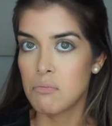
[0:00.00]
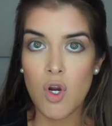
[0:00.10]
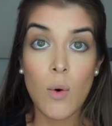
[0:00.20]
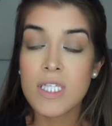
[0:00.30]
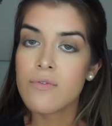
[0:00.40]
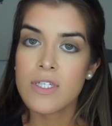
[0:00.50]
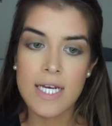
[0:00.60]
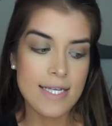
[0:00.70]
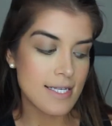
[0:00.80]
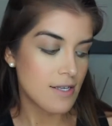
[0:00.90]
They're always different
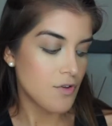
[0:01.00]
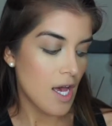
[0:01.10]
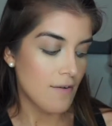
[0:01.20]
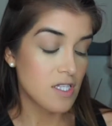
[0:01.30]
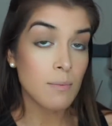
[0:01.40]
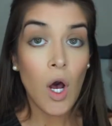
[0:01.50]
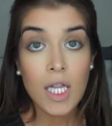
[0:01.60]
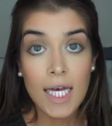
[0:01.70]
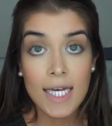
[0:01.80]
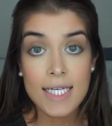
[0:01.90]
sizes. If you have
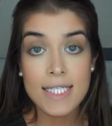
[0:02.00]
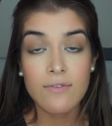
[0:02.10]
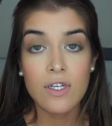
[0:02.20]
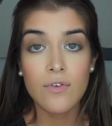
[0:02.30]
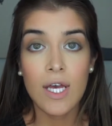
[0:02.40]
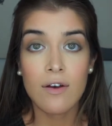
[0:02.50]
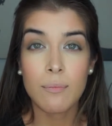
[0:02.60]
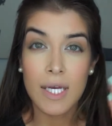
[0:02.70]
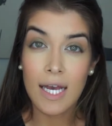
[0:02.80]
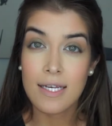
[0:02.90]
small eyes, even if you have
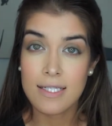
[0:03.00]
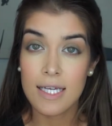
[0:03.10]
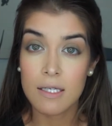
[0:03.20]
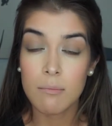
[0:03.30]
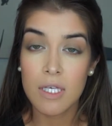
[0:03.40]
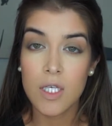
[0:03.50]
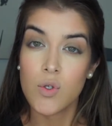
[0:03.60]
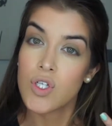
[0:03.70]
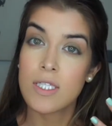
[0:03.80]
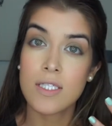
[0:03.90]
big eyes like me, you
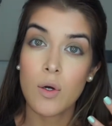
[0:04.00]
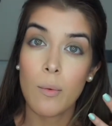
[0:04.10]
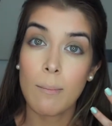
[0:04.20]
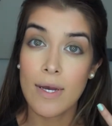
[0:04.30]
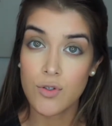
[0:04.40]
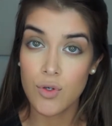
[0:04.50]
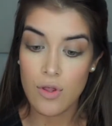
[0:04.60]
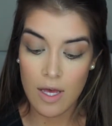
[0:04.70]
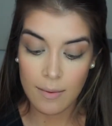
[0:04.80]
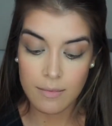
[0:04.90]
should still measure
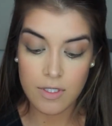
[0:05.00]
them.